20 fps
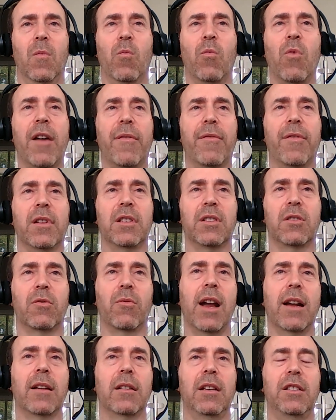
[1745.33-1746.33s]
reference
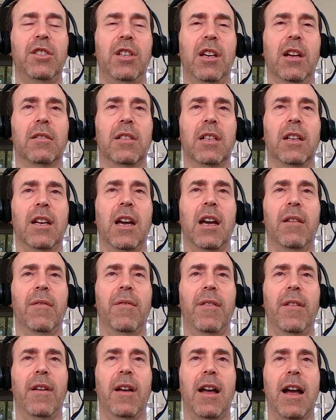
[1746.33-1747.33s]
directly
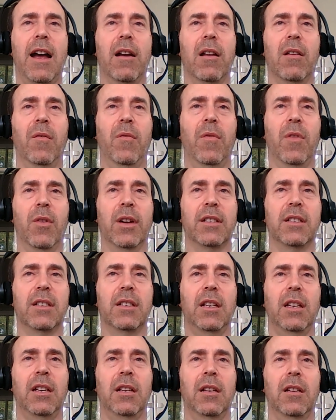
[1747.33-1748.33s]
GLTF out of
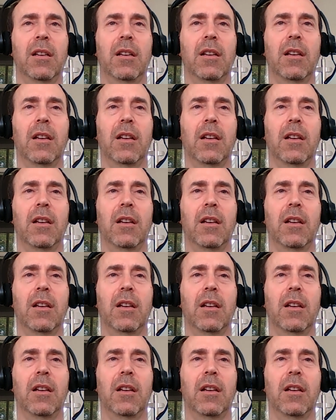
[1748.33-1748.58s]
USD.